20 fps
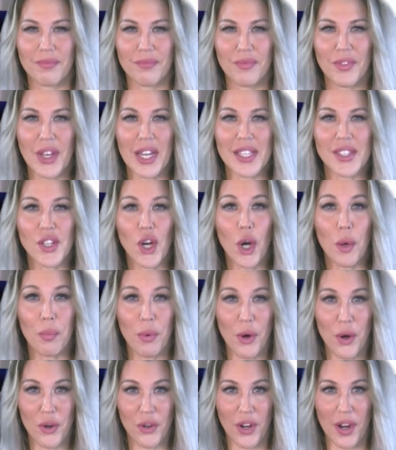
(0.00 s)
That's our
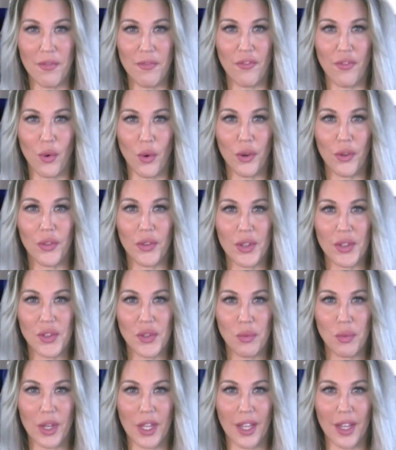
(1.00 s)
program for
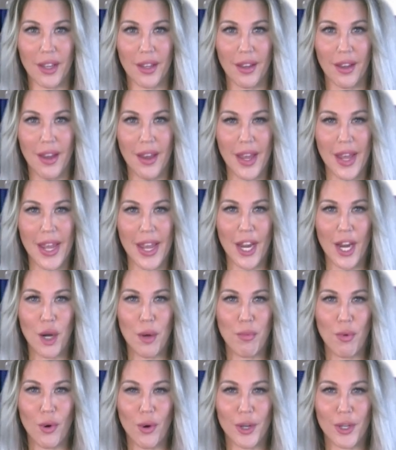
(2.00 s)
this week.
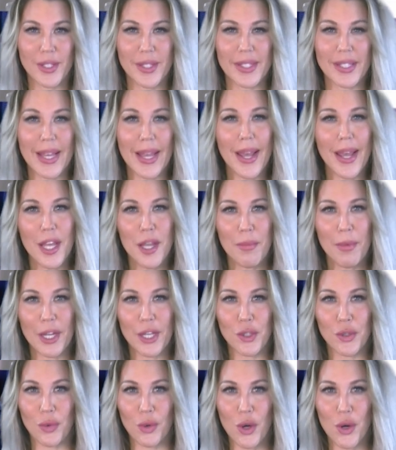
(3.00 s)
Airborne's
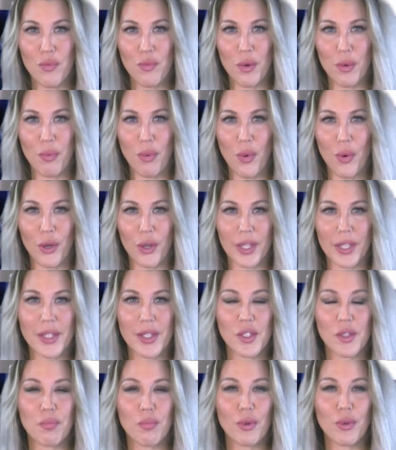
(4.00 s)
AMA Drone Report
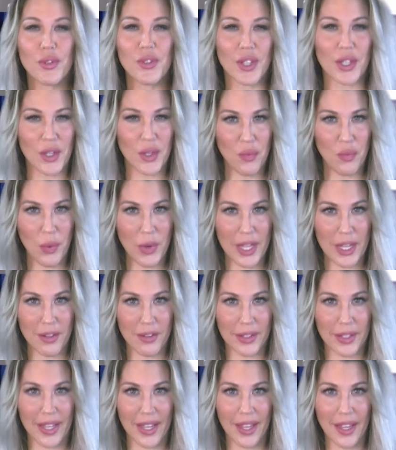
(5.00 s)
is presented
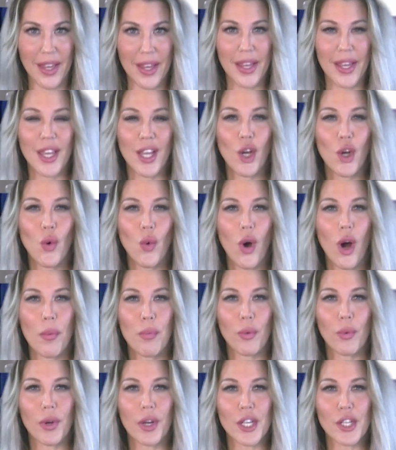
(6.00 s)
weekly in
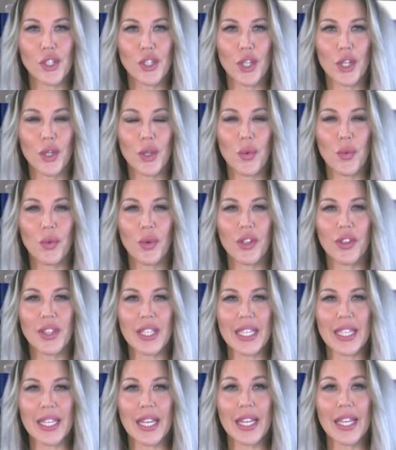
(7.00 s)
cooperation with
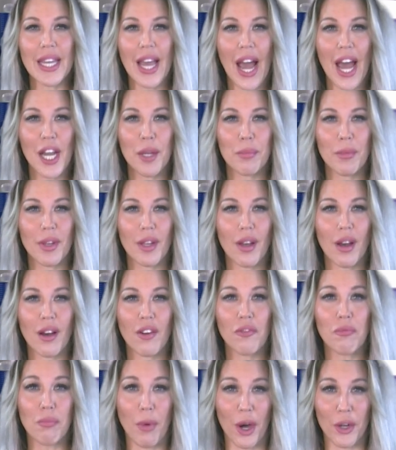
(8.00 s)
the Academy
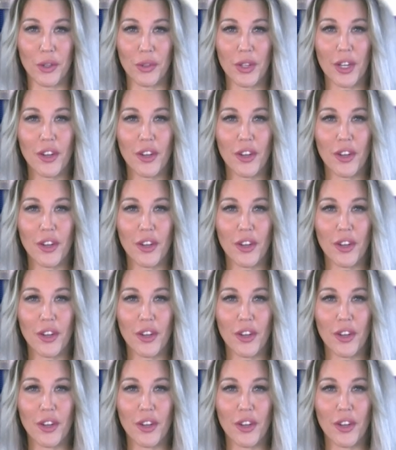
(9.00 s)
of Model